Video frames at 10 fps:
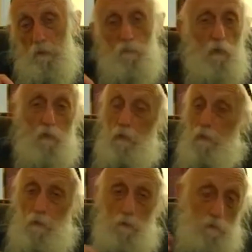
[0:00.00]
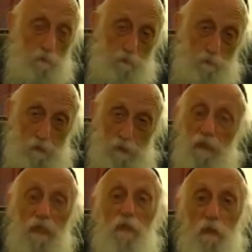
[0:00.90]
of course,
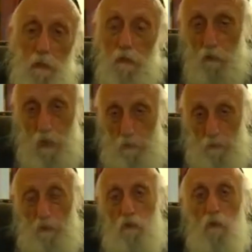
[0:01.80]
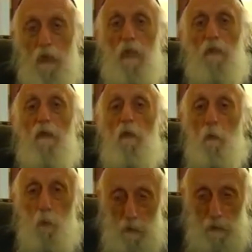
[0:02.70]
it's necessary for happiness. You can't
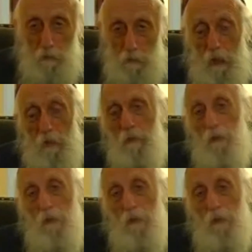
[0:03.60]
really be happy